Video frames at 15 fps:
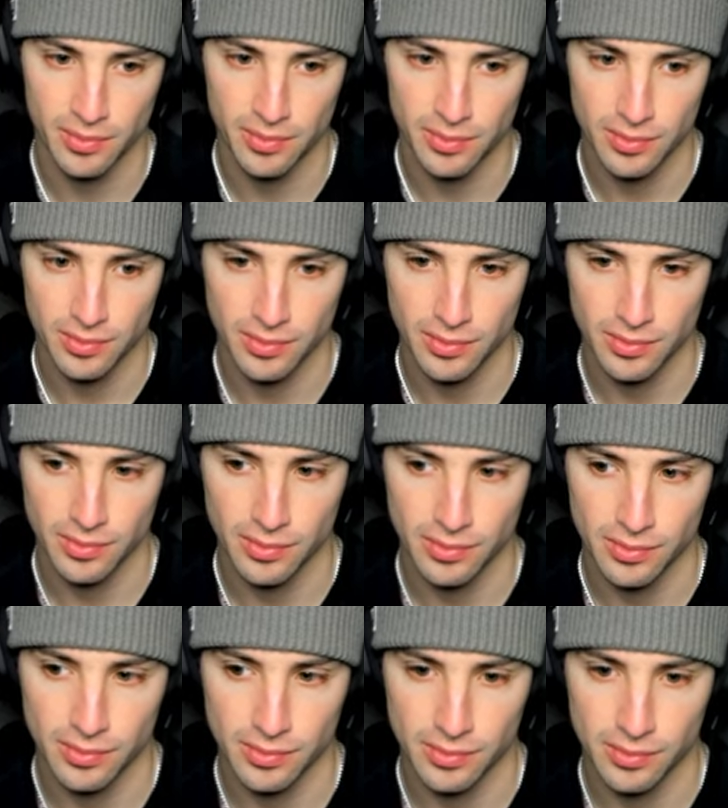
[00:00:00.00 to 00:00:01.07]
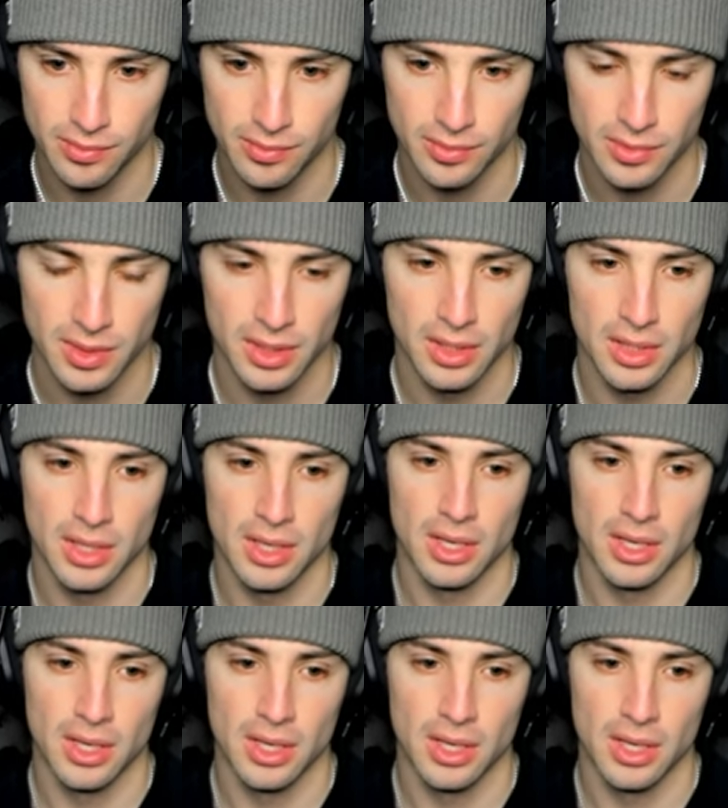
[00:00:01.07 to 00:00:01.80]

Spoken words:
[no speech]